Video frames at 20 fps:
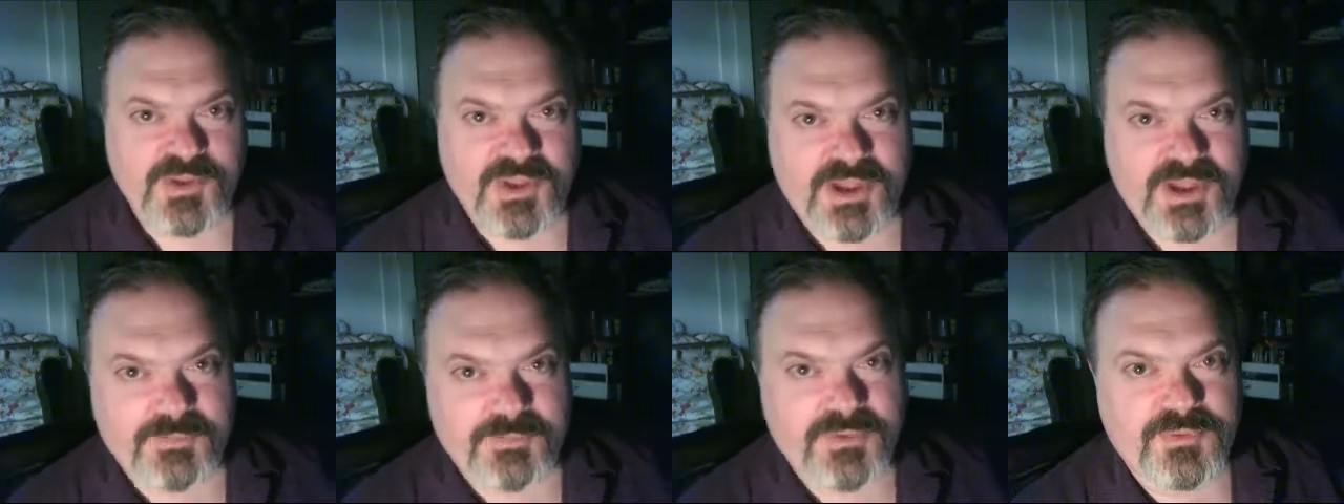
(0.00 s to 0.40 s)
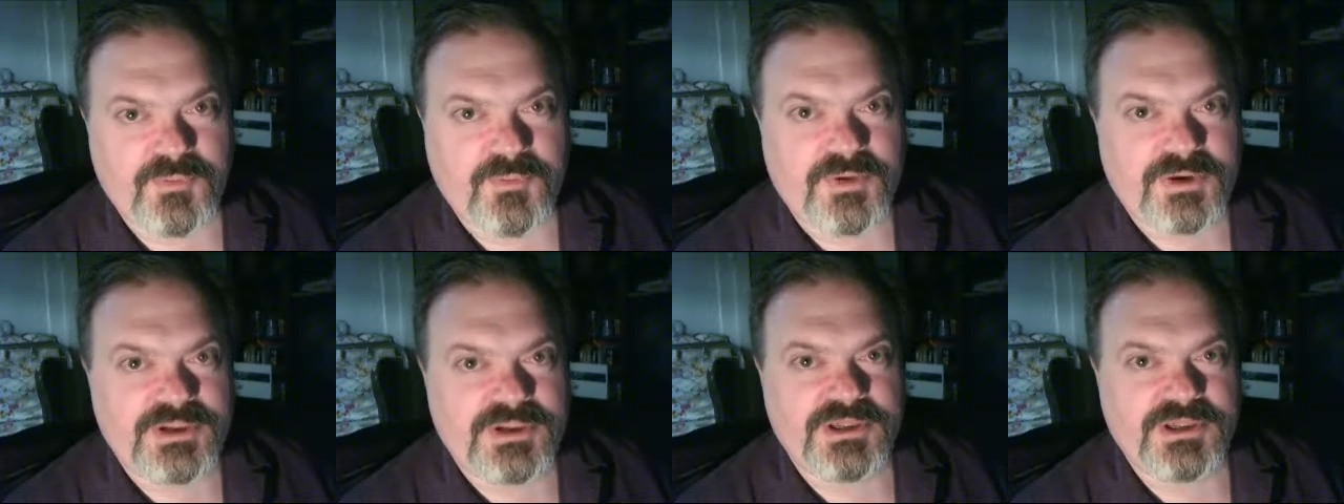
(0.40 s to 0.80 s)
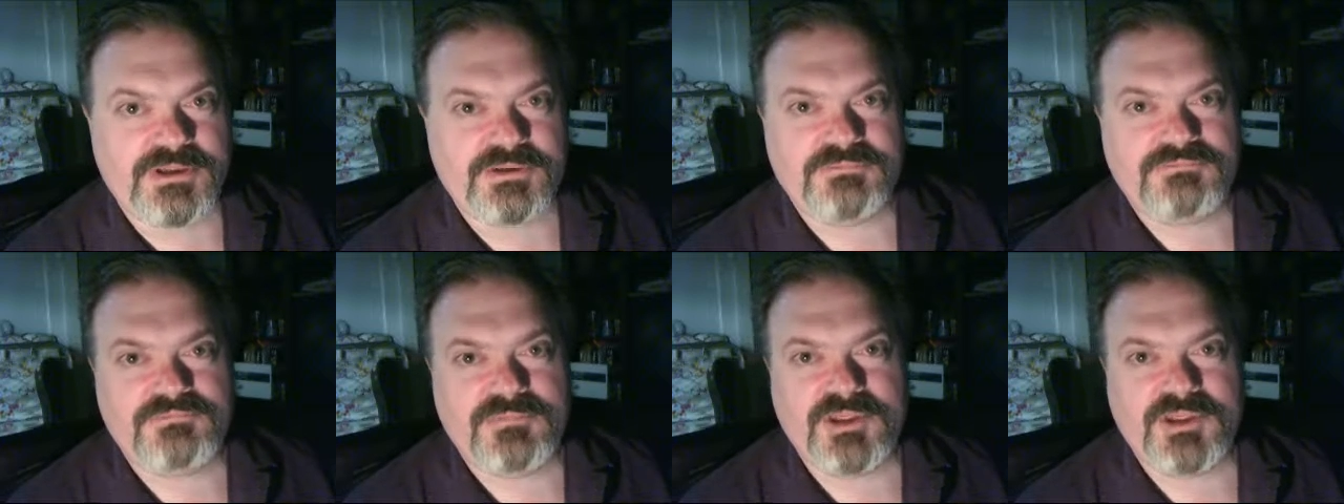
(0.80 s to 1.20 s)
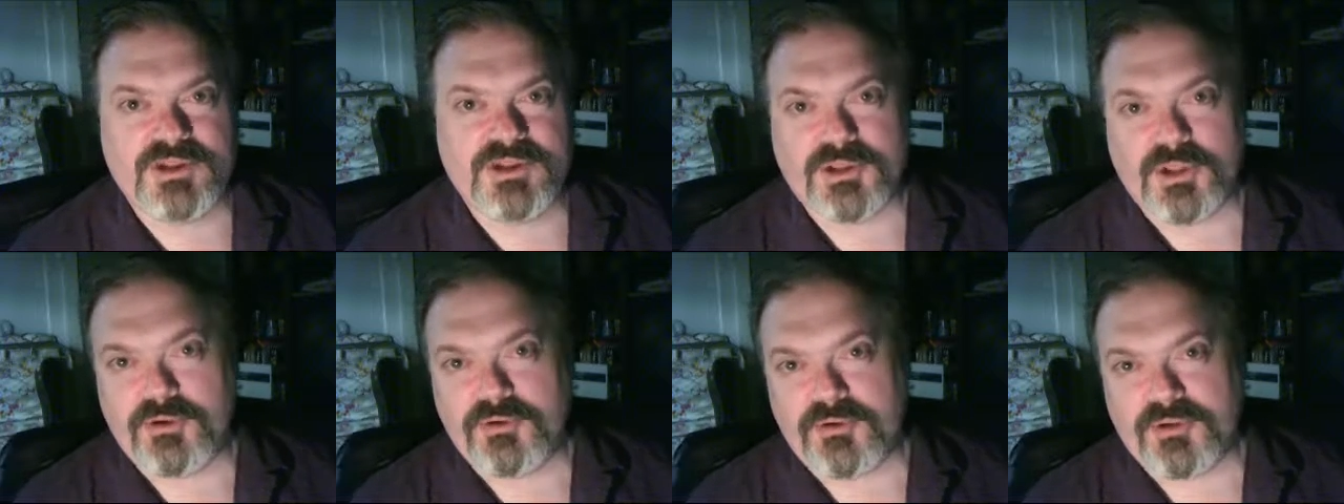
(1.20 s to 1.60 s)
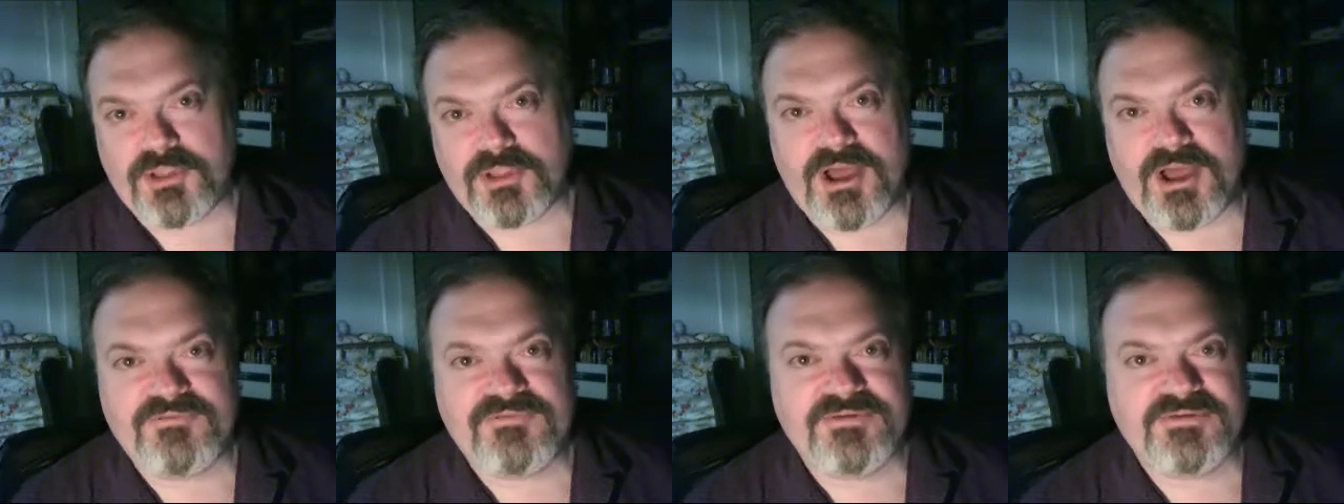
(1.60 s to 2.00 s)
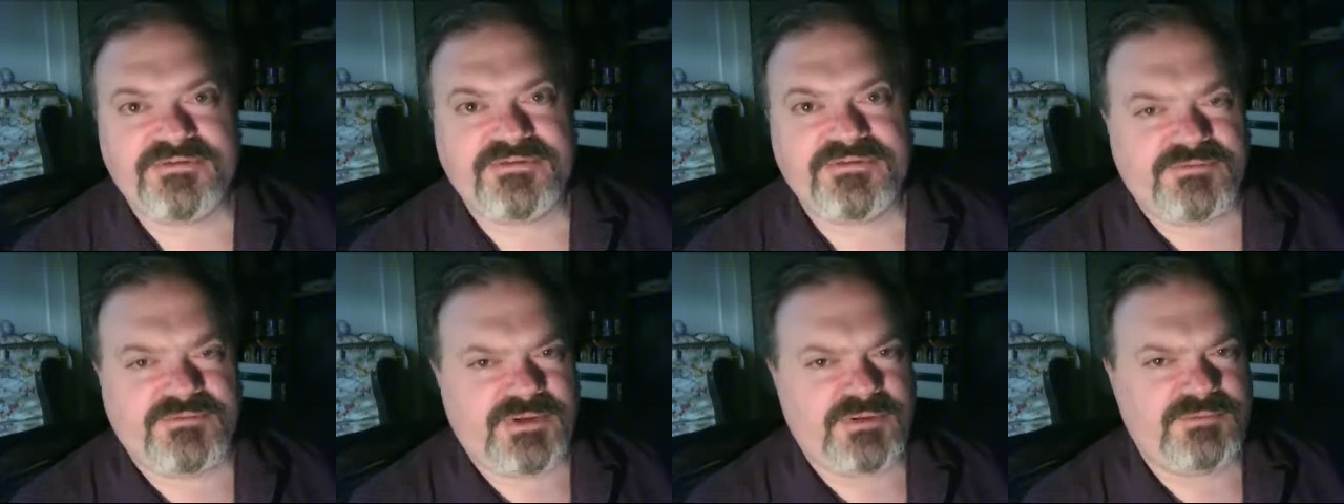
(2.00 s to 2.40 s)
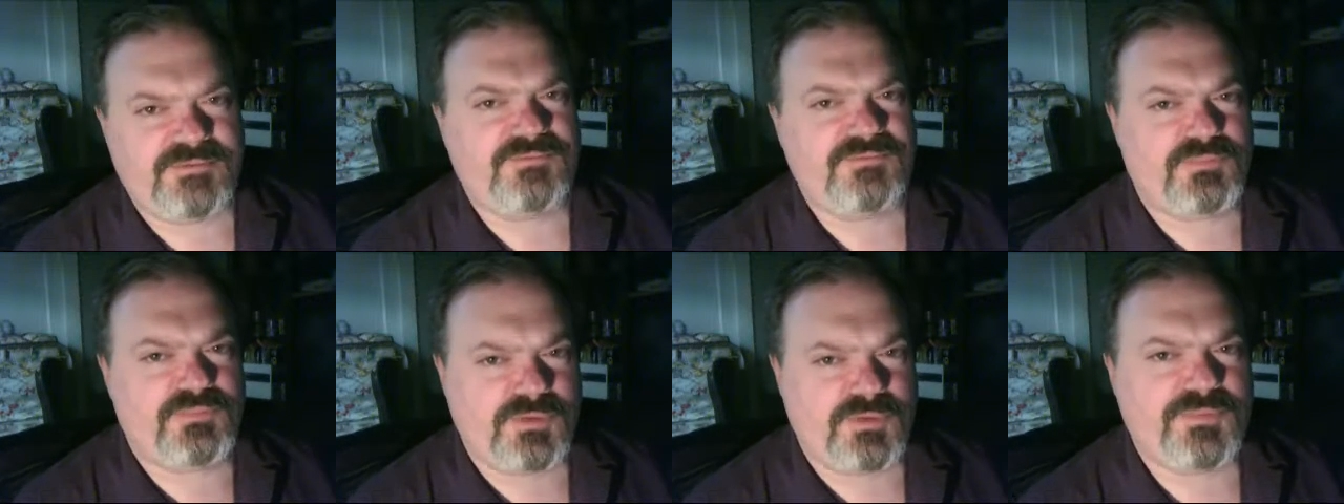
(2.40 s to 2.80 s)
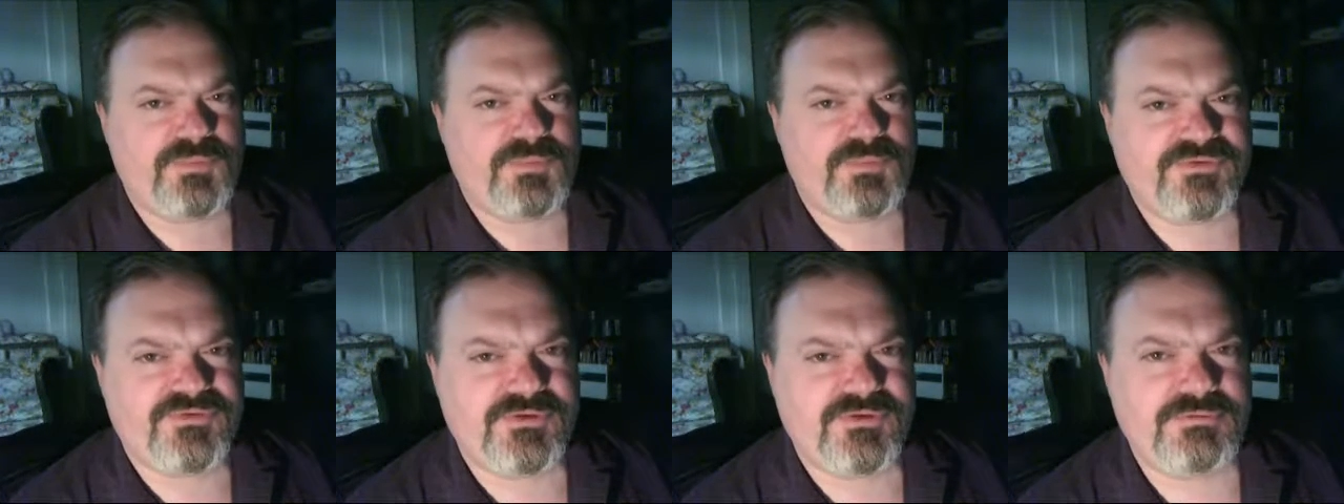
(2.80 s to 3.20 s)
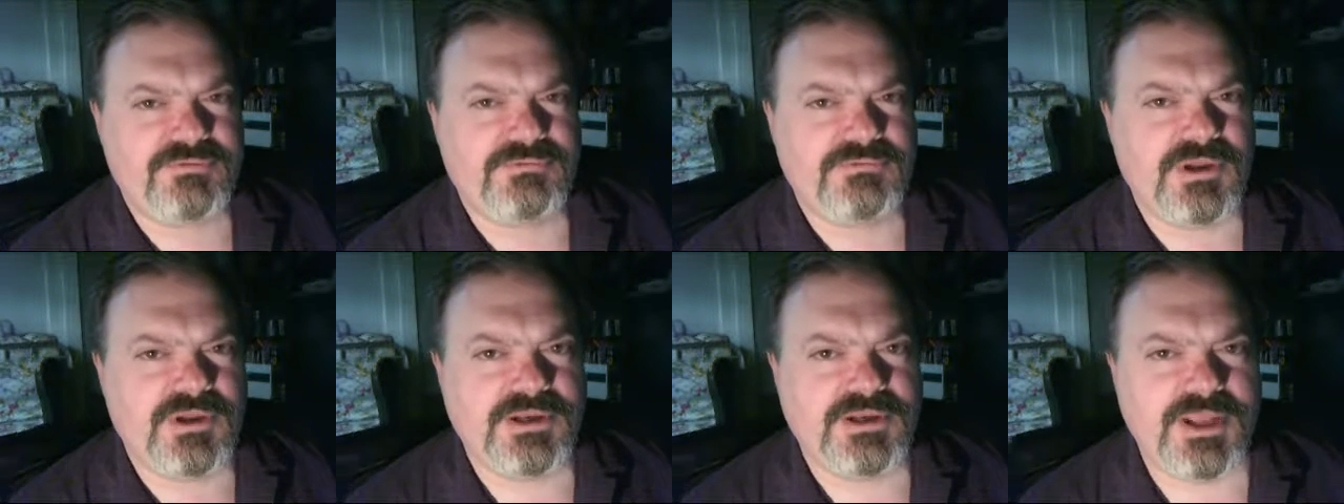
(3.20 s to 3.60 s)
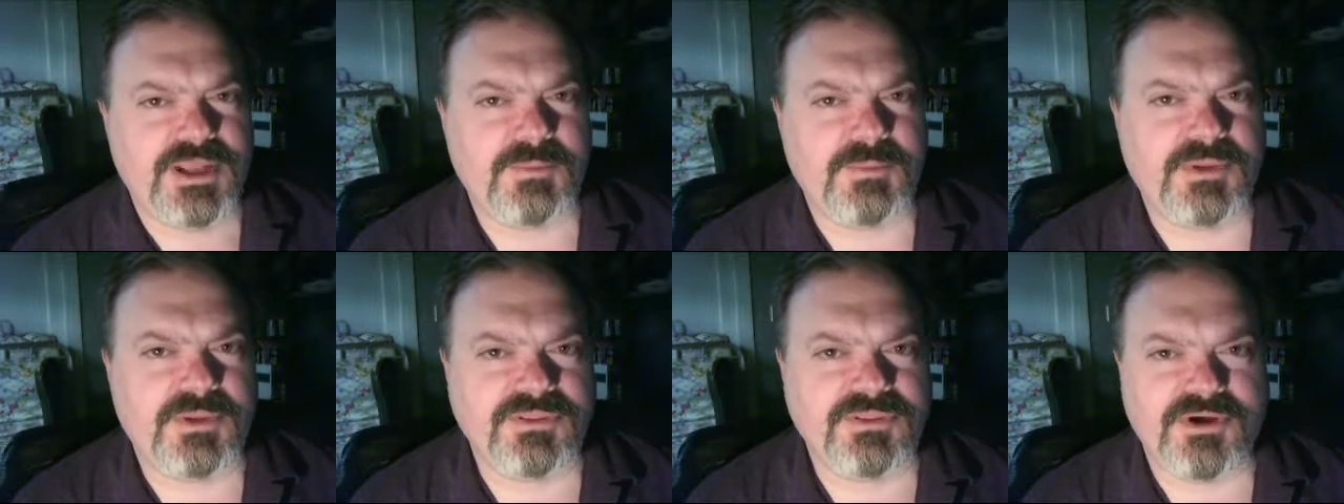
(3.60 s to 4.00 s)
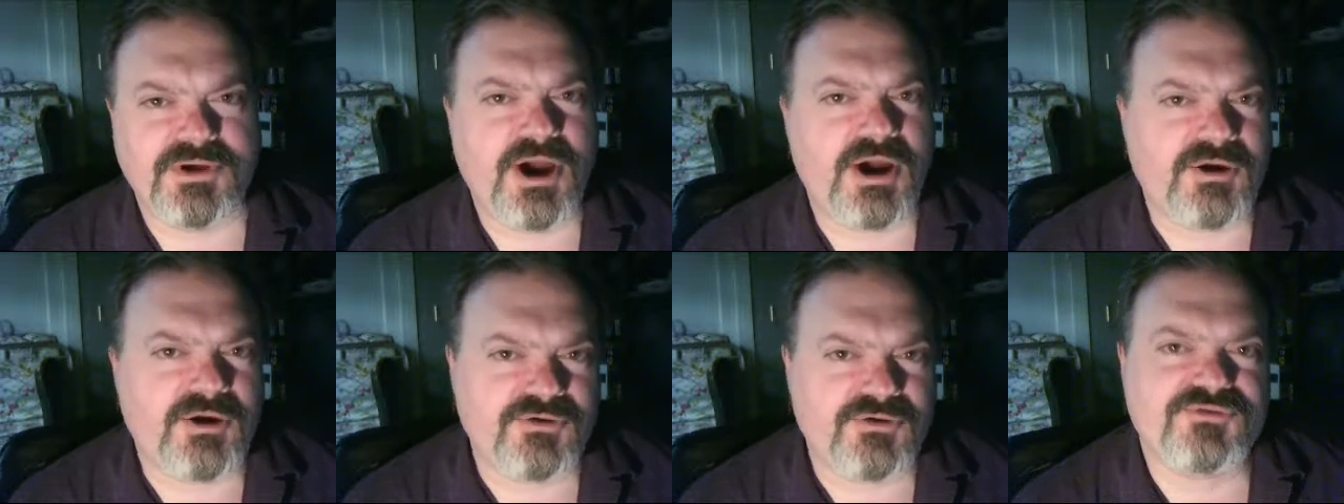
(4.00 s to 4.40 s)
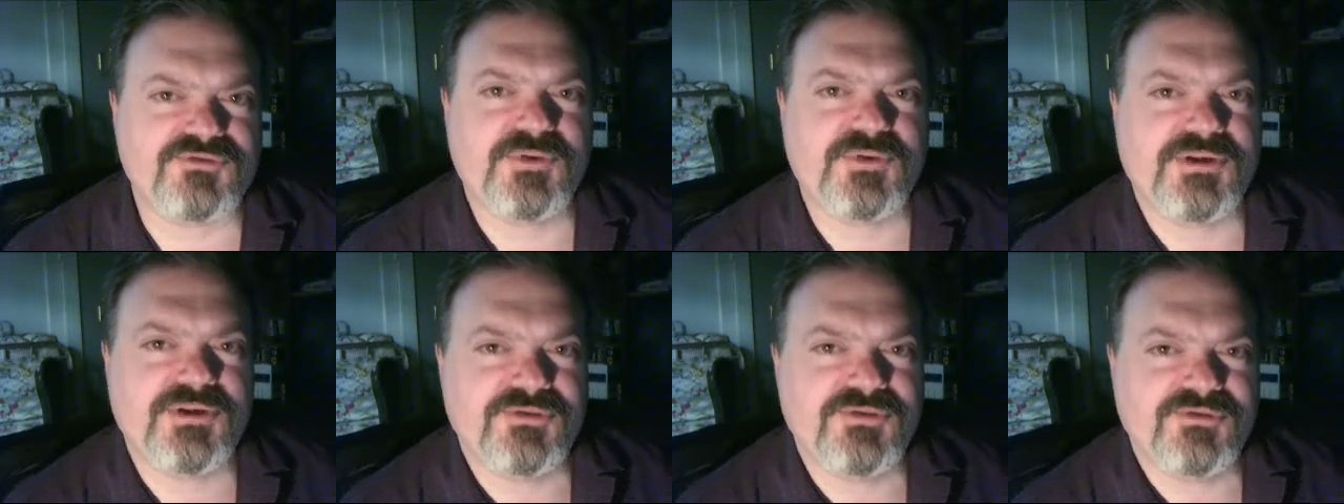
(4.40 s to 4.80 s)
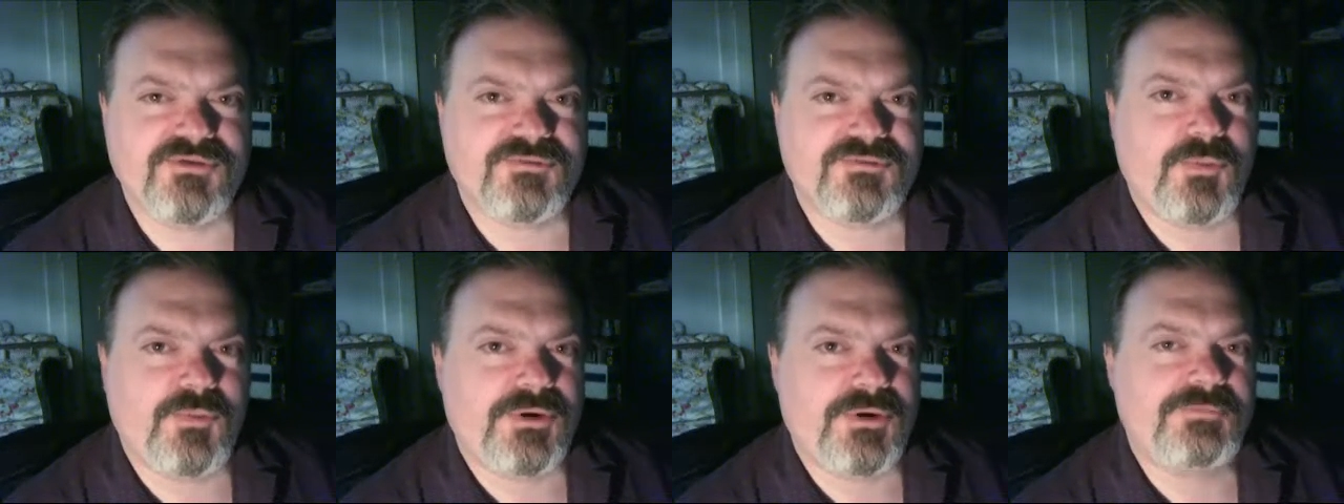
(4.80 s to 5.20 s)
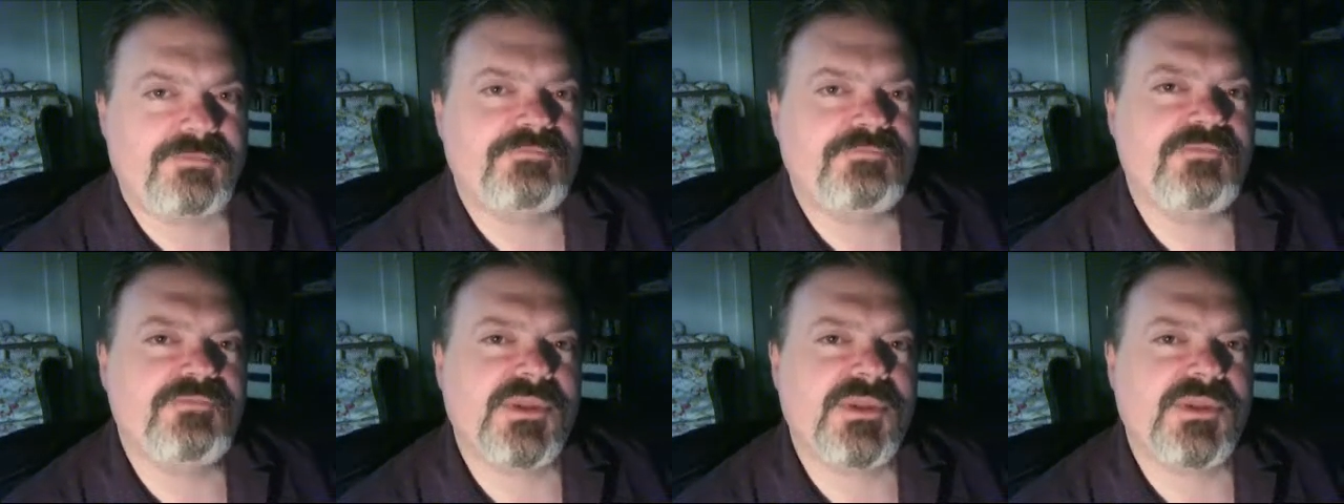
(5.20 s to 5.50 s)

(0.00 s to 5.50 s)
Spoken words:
I've been working in a local office, and I'm purposely not naming the congressman at this point.